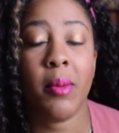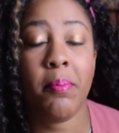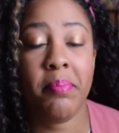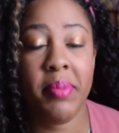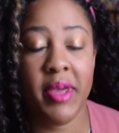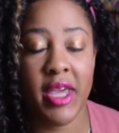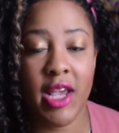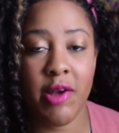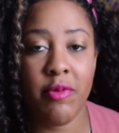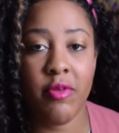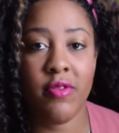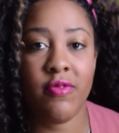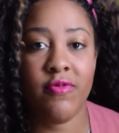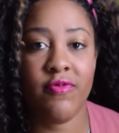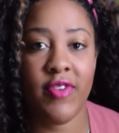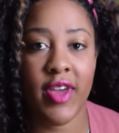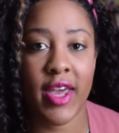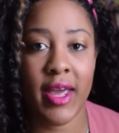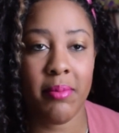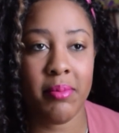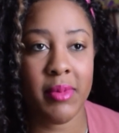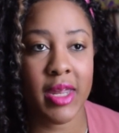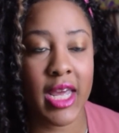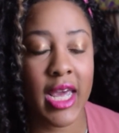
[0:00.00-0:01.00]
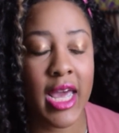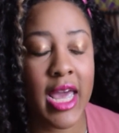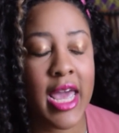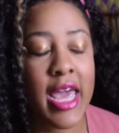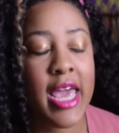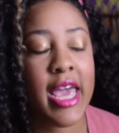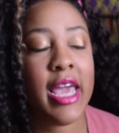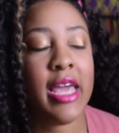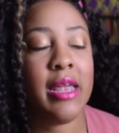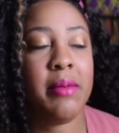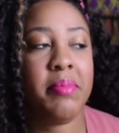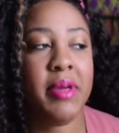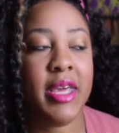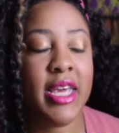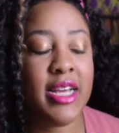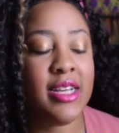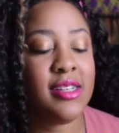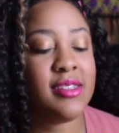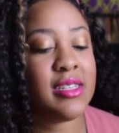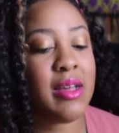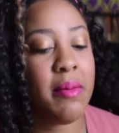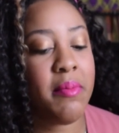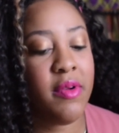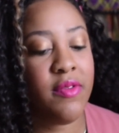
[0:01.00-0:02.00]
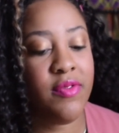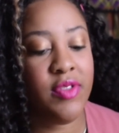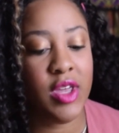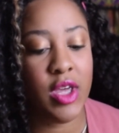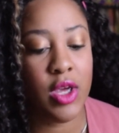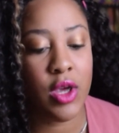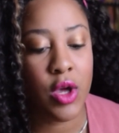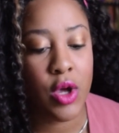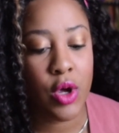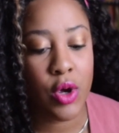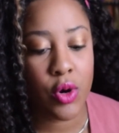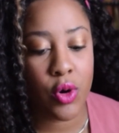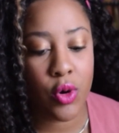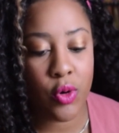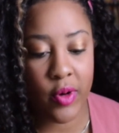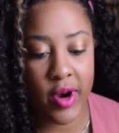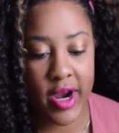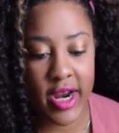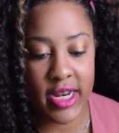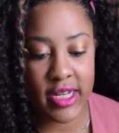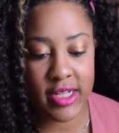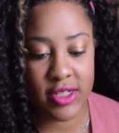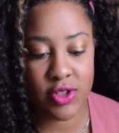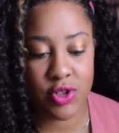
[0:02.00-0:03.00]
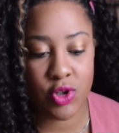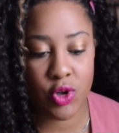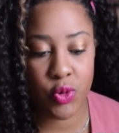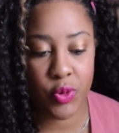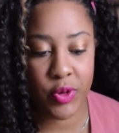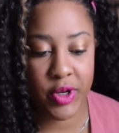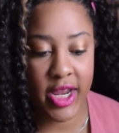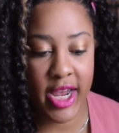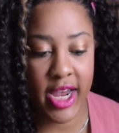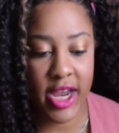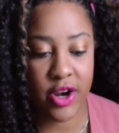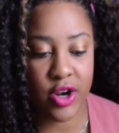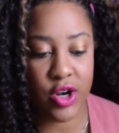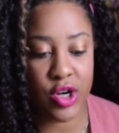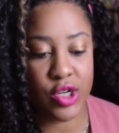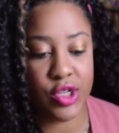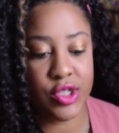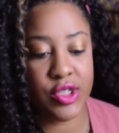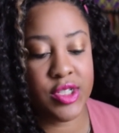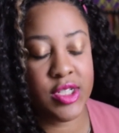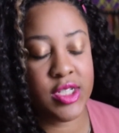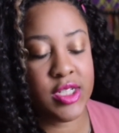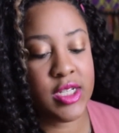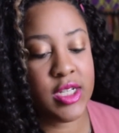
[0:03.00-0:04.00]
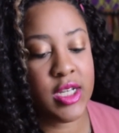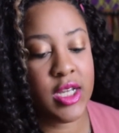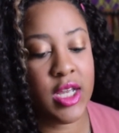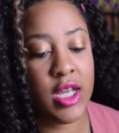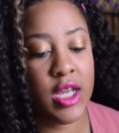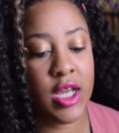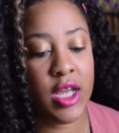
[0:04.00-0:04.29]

being with family, and being some of the greatest creators